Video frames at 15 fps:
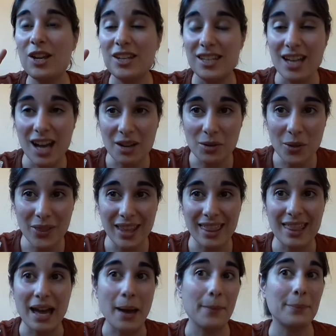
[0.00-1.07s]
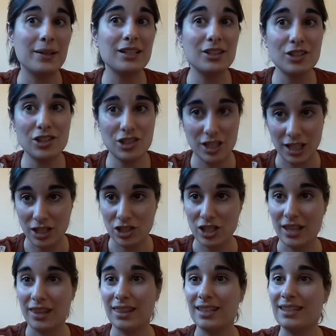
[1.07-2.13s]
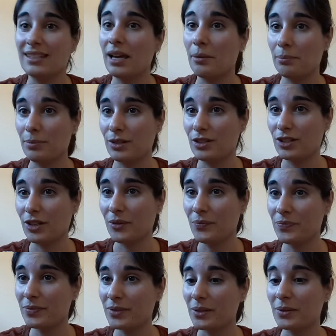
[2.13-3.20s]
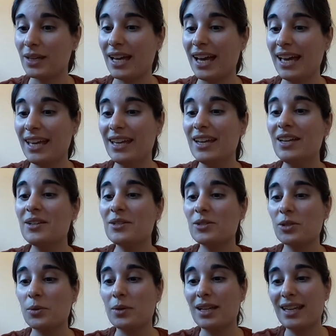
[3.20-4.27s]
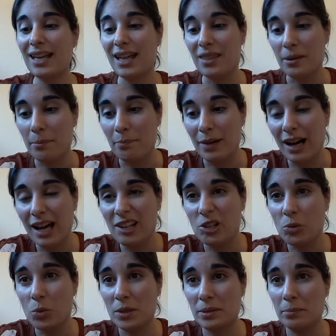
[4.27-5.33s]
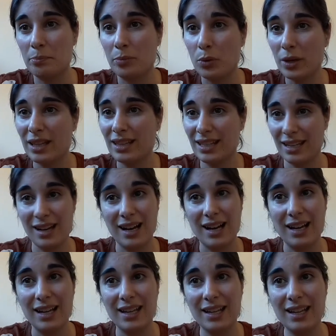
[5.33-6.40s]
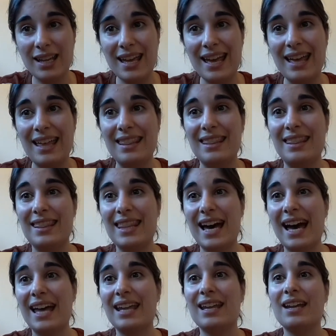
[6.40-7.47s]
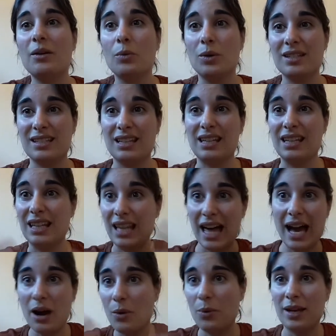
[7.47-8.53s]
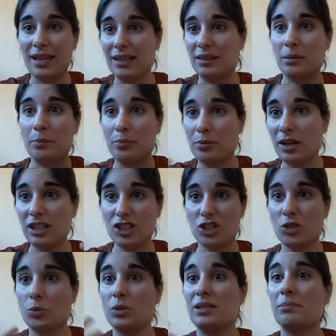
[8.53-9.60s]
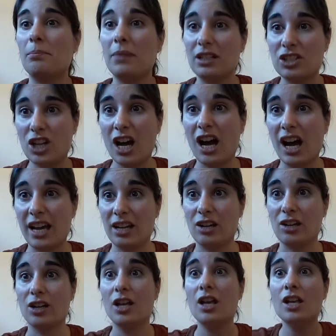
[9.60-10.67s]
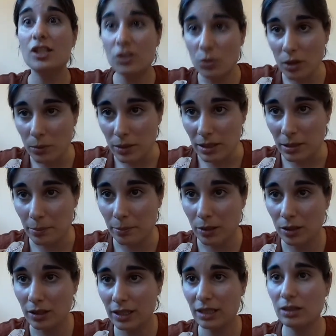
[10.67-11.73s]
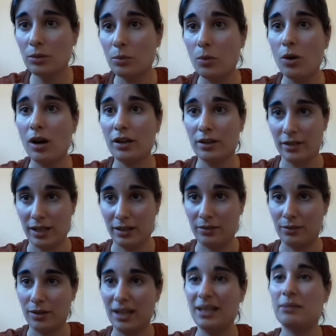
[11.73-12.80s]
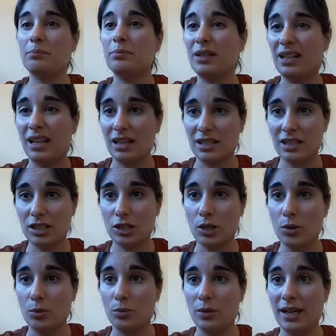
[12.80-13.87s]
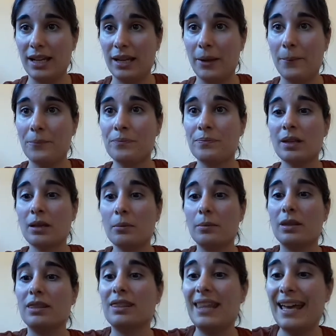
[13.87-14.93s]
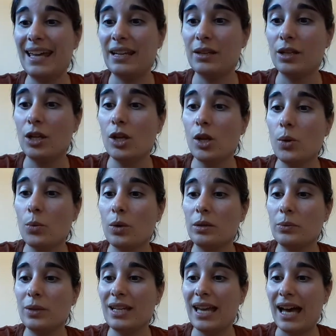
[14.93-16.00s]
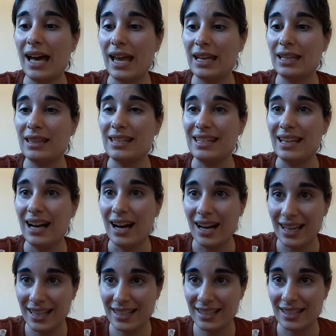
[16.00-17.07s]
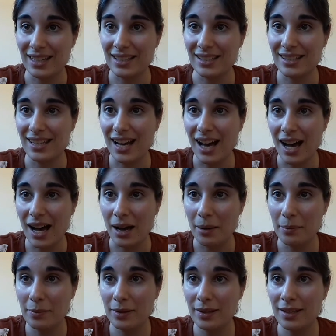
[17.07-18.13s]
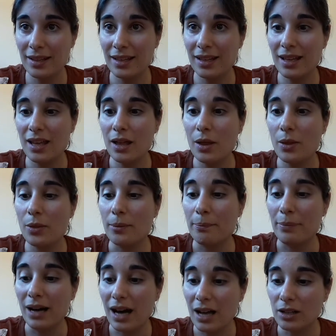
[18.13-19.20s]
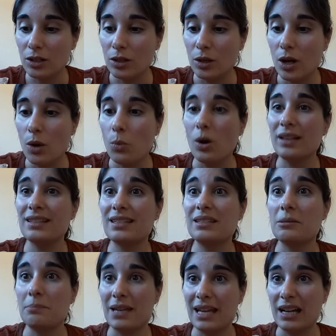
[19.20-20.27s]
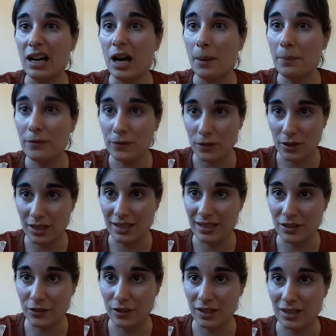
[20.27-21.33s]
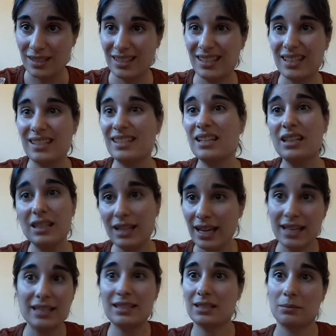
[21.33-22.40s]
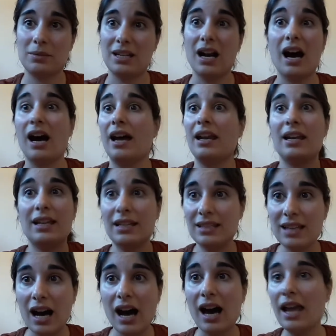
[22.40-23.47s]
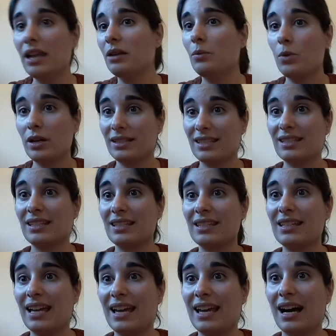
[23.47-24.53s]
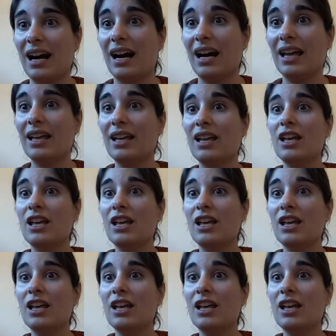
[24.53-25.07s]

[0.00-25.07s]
Not only that, but you're changing the temperature, okay? So the bottle was boiling hot, and that was allowing, the pressure was much higher. So it was pulling the water in, right? But at a slow rate. But then when we added the ice on top, the bottle wants to make up for the difference because it likes to be hot. It's hot, it wants to stay hot.